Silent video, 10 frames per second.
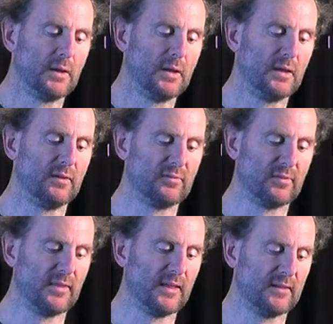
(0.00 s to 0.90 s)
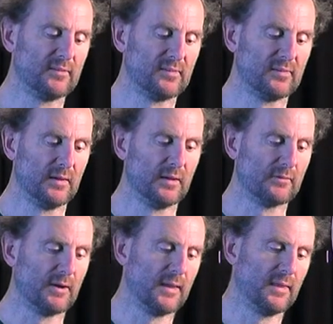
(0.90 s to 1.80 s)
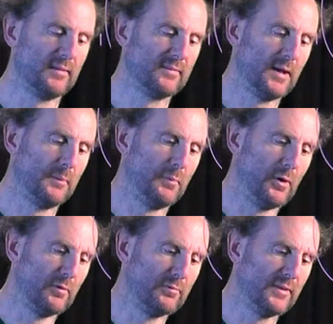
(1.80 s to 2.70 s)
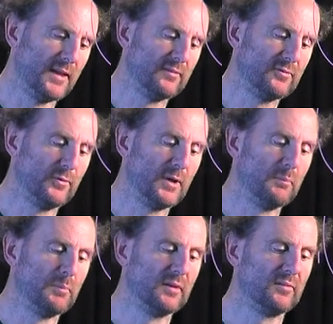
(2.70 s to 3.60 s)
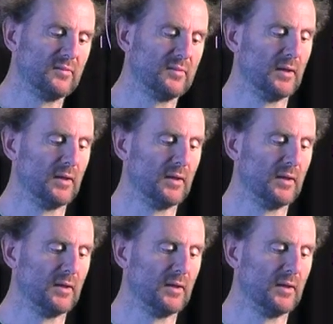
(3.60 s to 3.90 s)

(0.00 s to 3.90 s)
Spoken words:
Is this greater than the sum of these two numbers?